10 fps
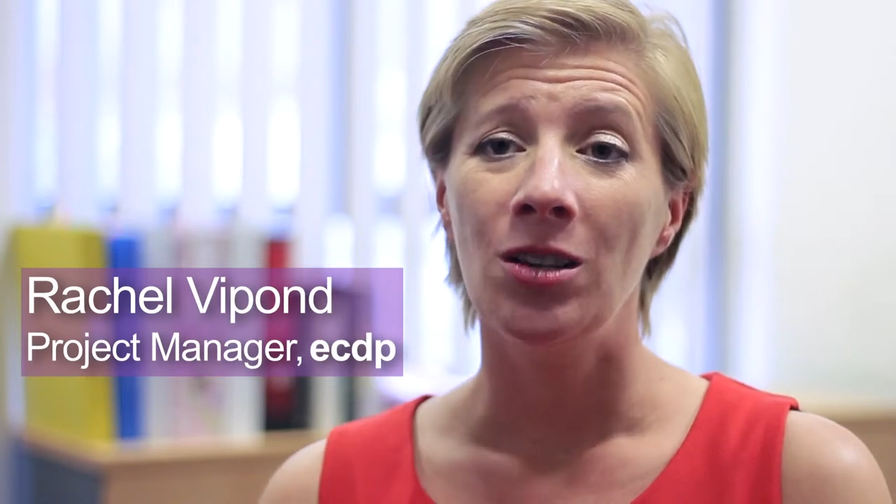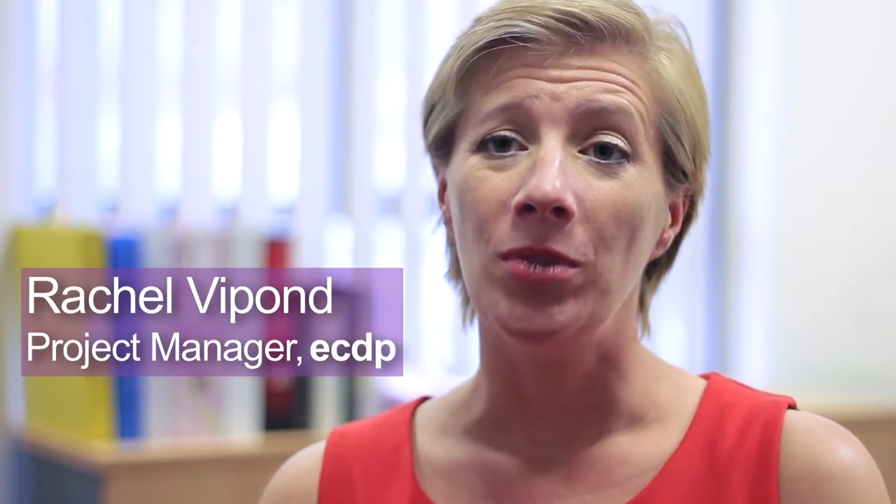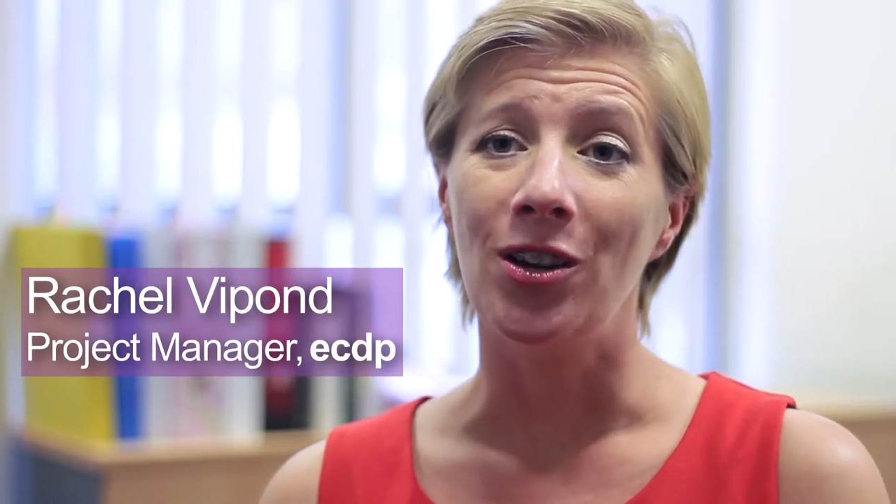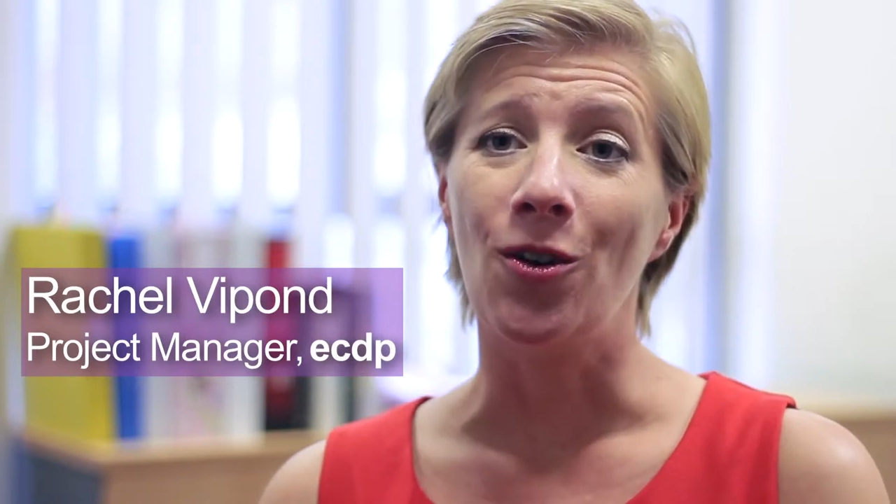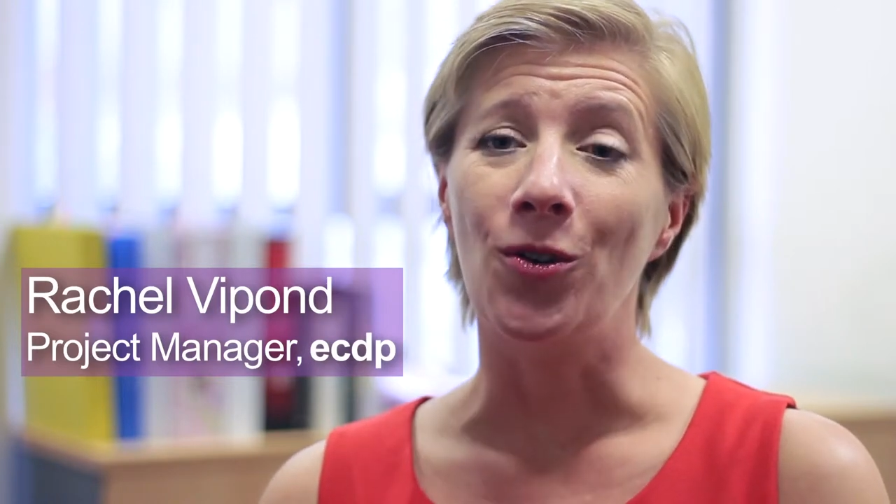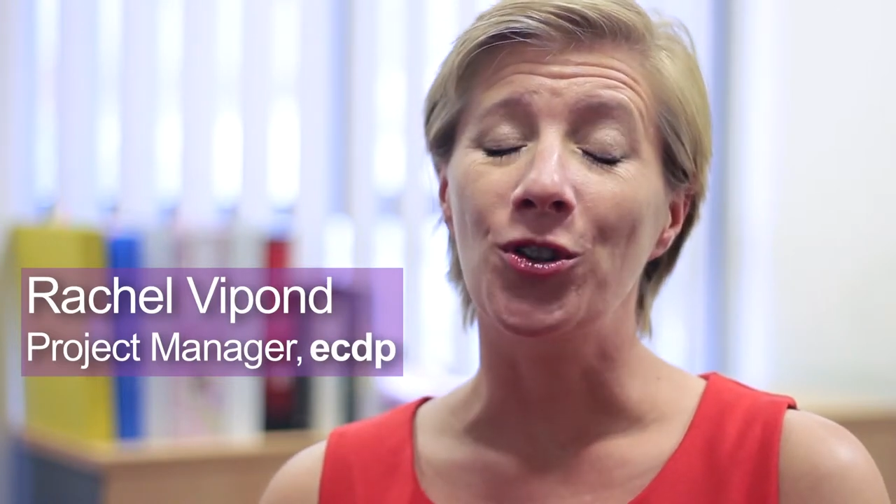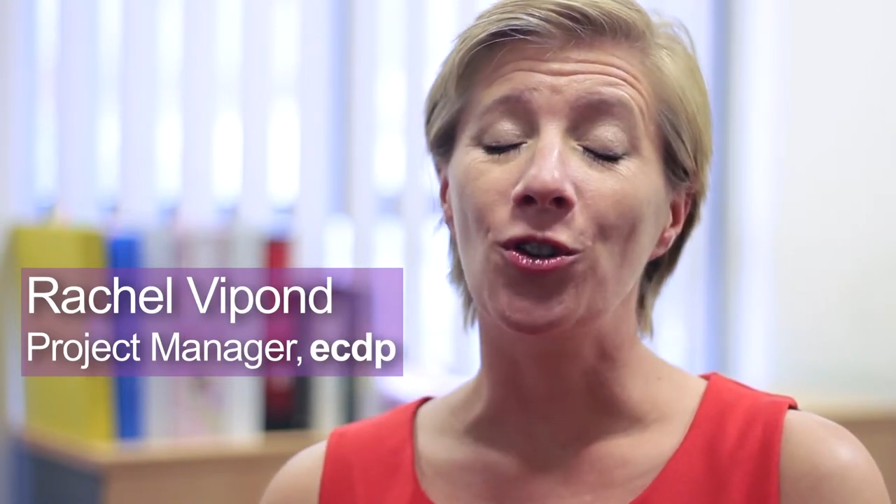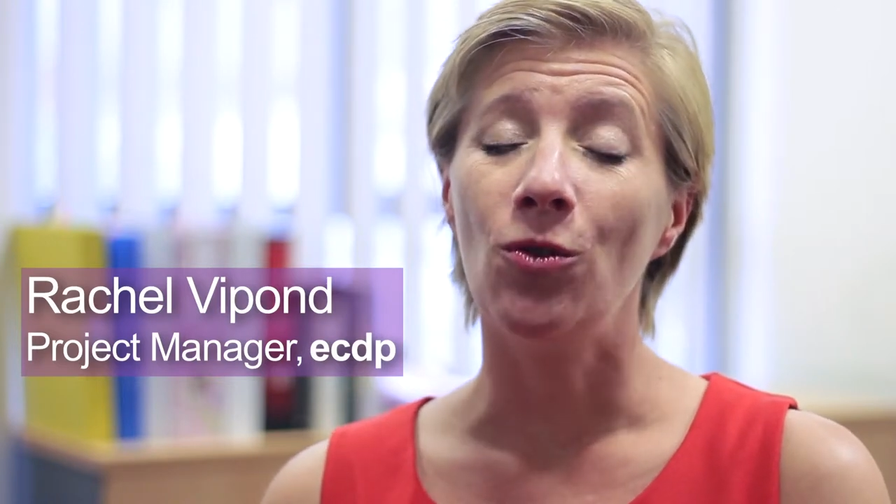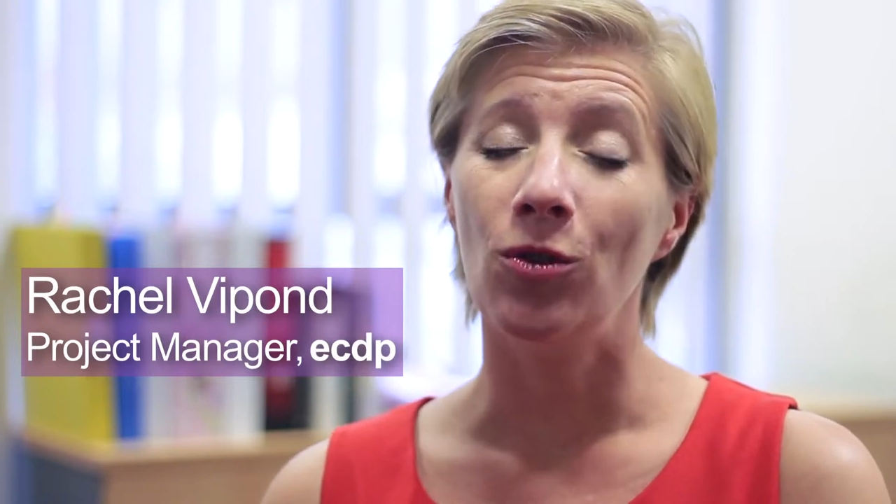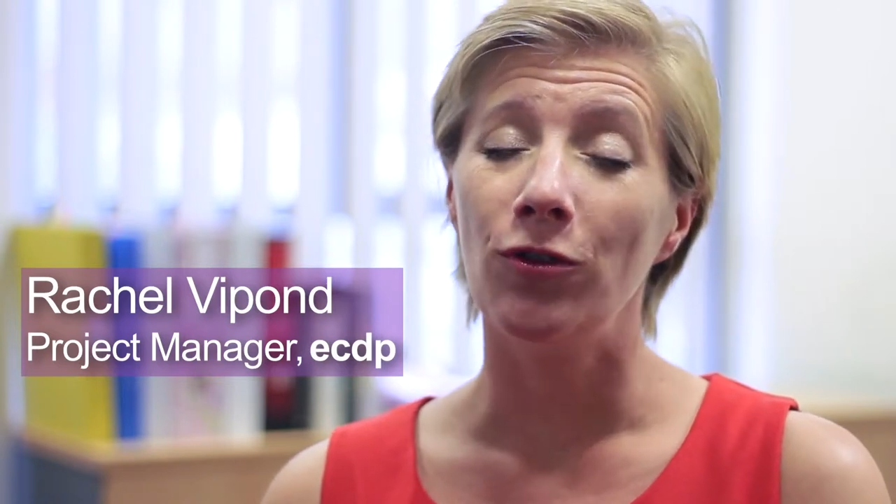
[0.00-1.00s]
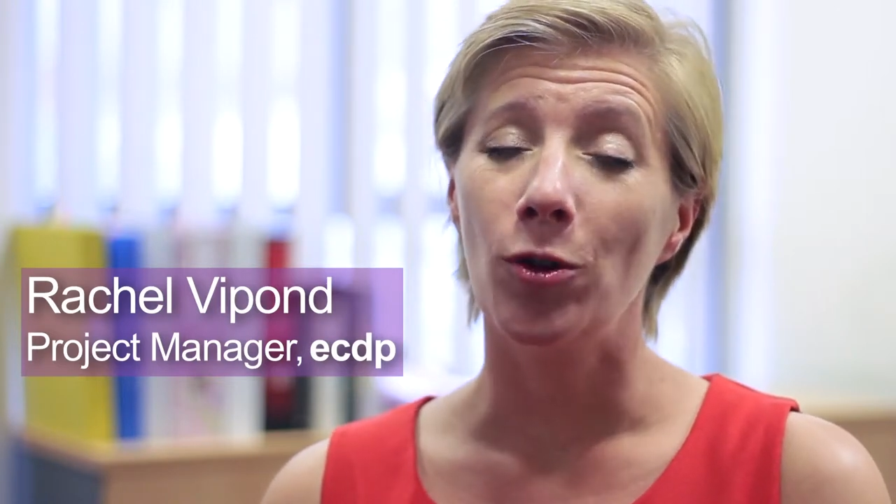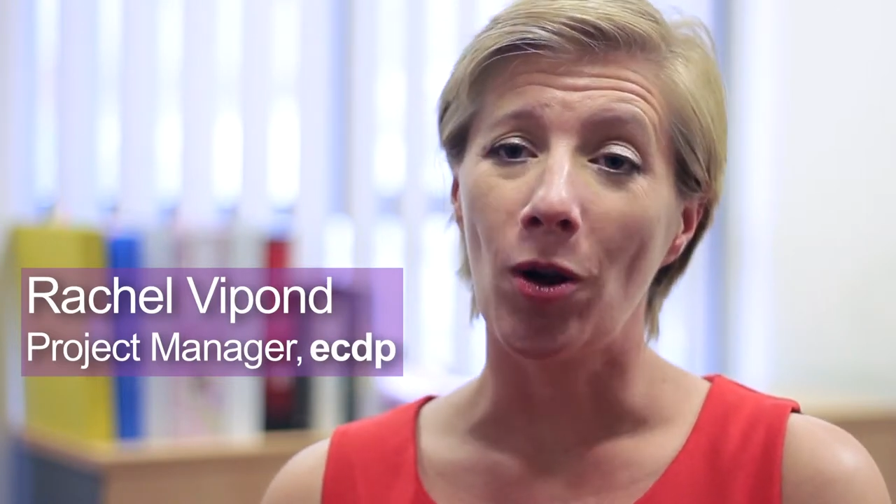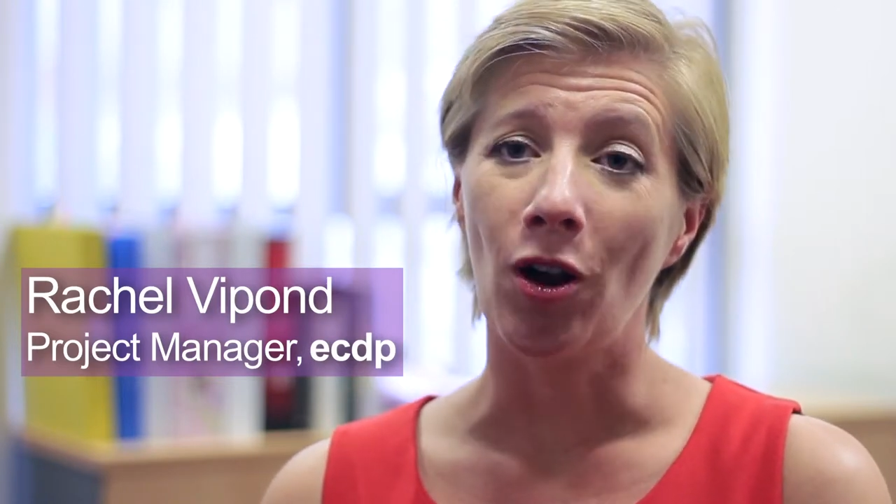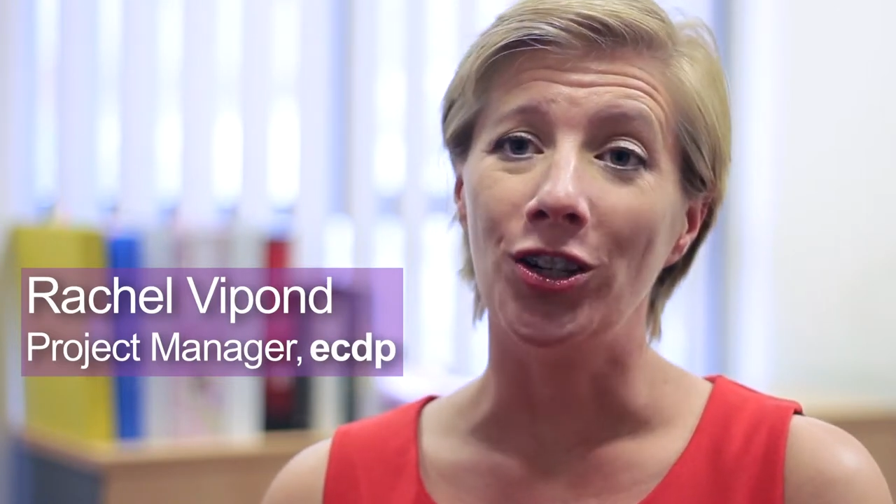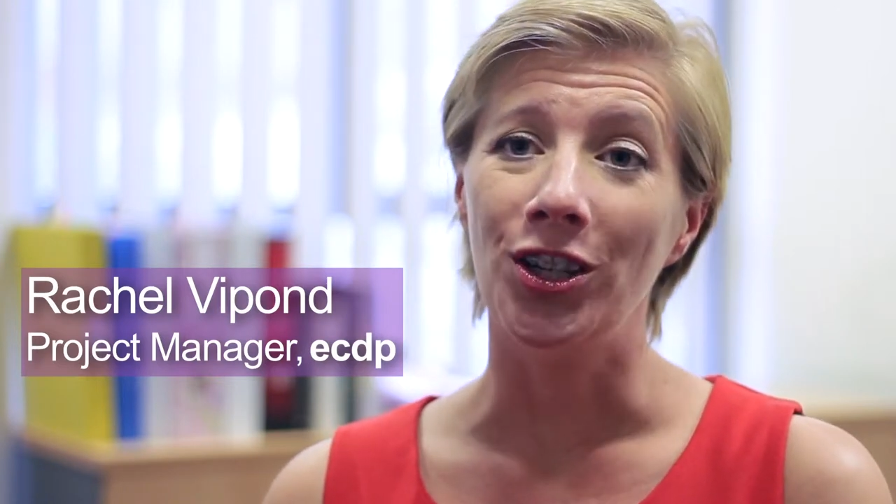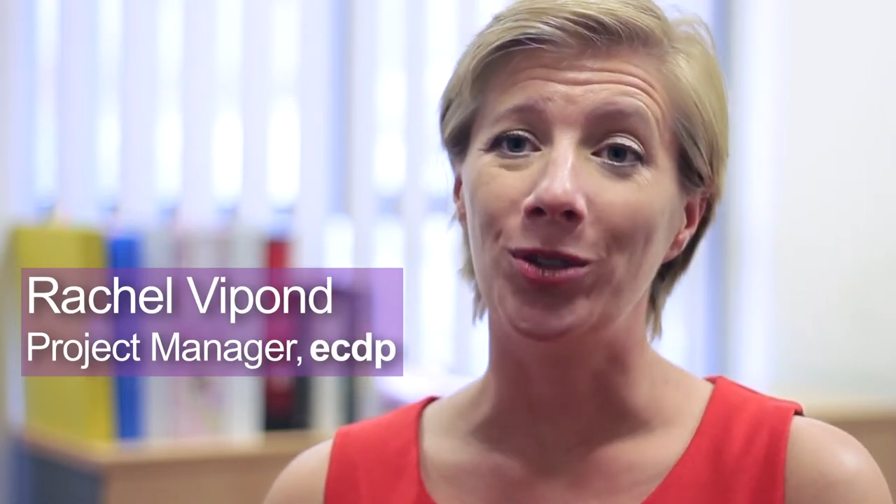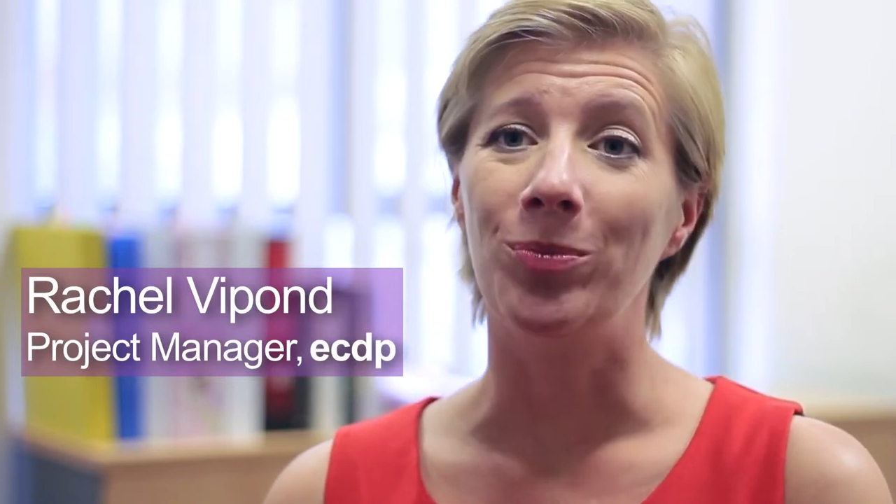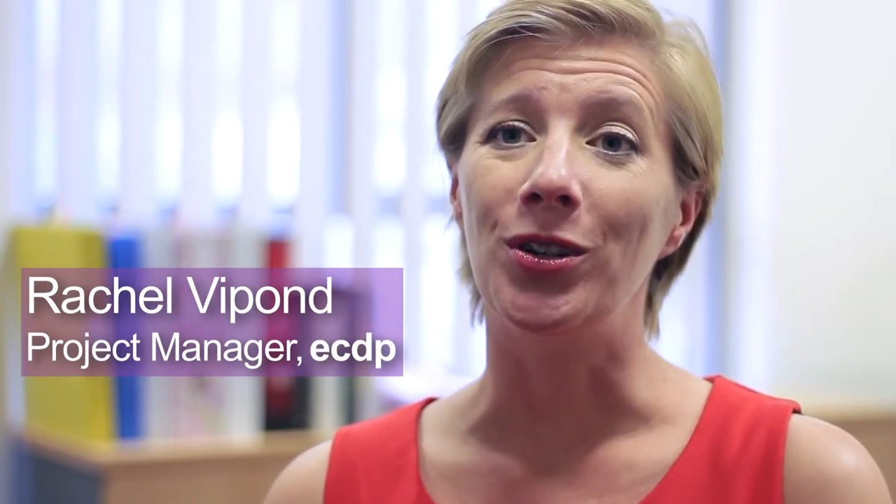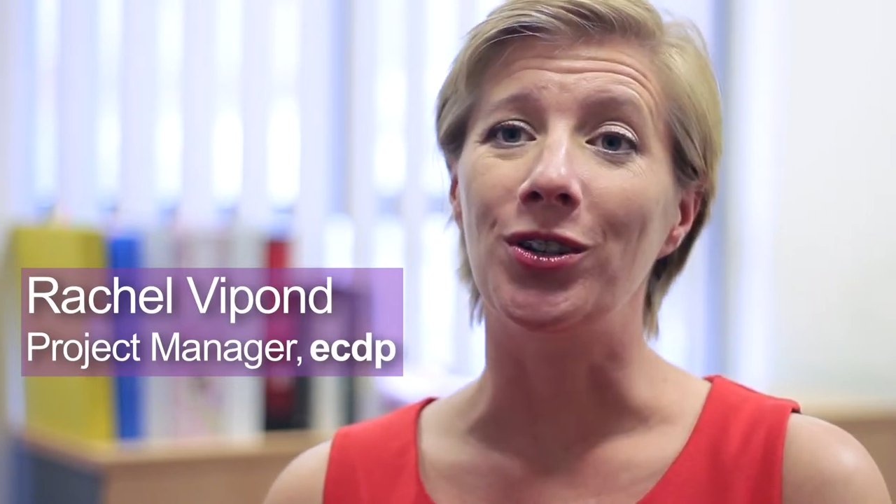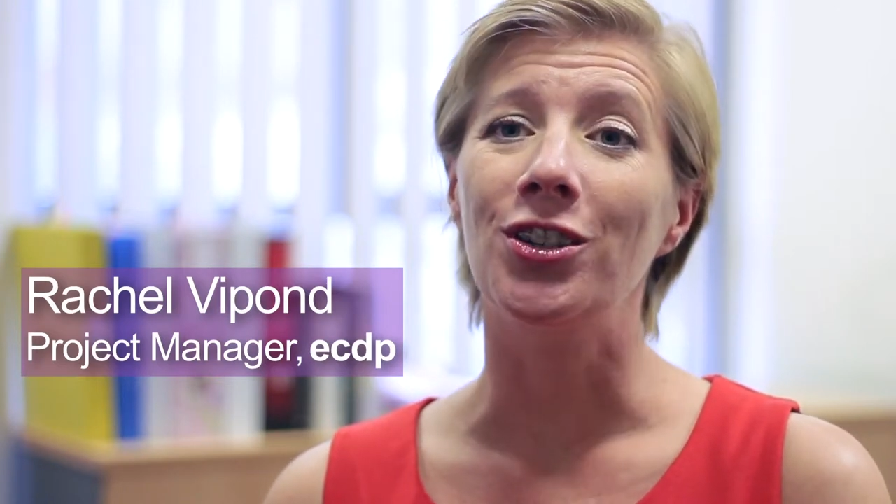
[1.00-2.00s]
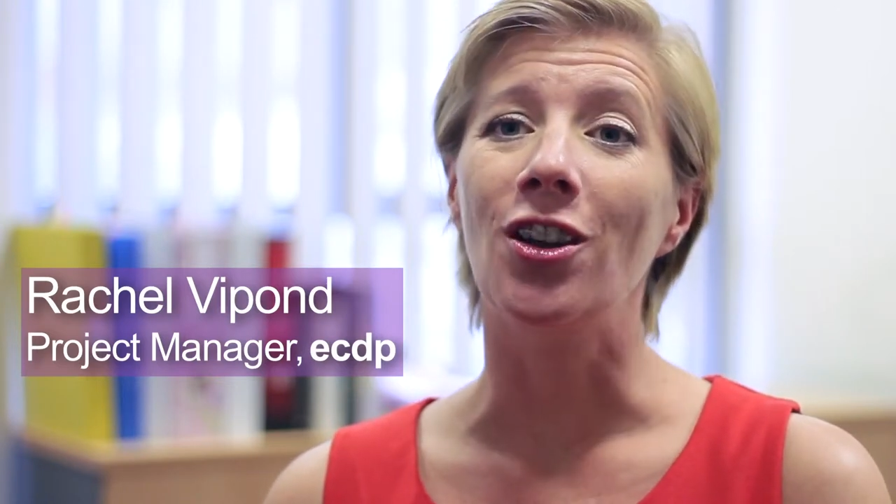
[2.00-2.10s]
because all of the participants